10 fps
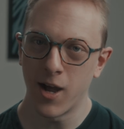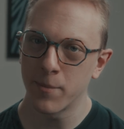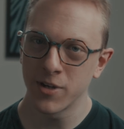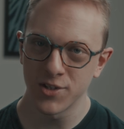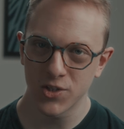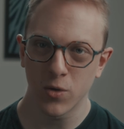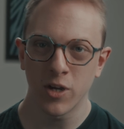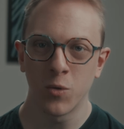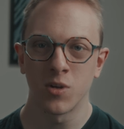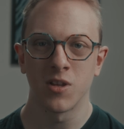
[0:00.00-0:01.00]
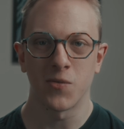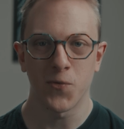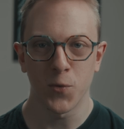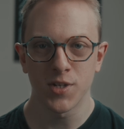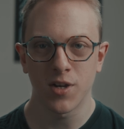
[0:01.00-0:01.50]
I'm gonna show you one of the
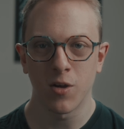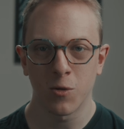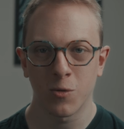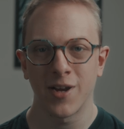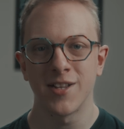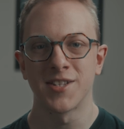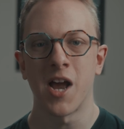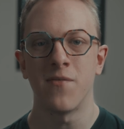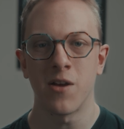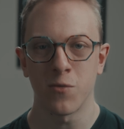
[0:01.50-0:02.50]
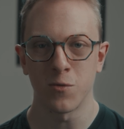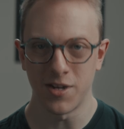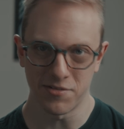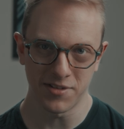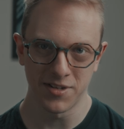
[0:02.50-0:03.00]
first color grades I've ever
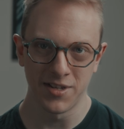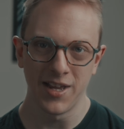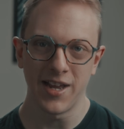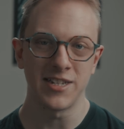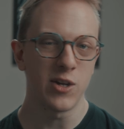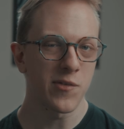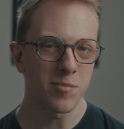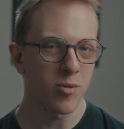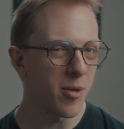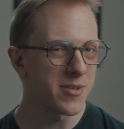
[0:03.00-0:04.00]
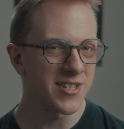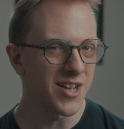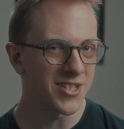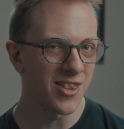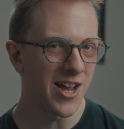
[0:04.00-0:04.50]
done, and you have to promise
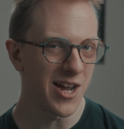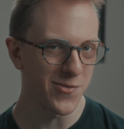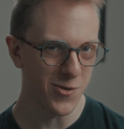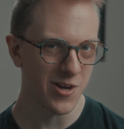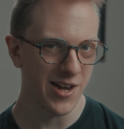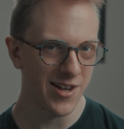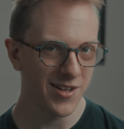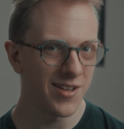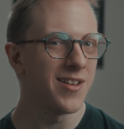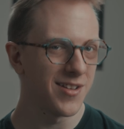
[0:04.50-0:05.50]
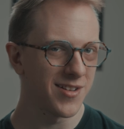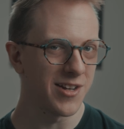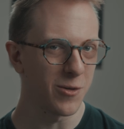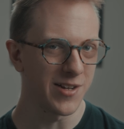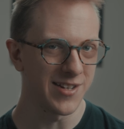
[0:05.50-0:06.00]
not to laugh, okay?
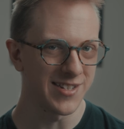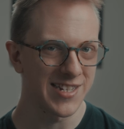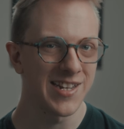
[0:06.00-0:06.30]
Here it is.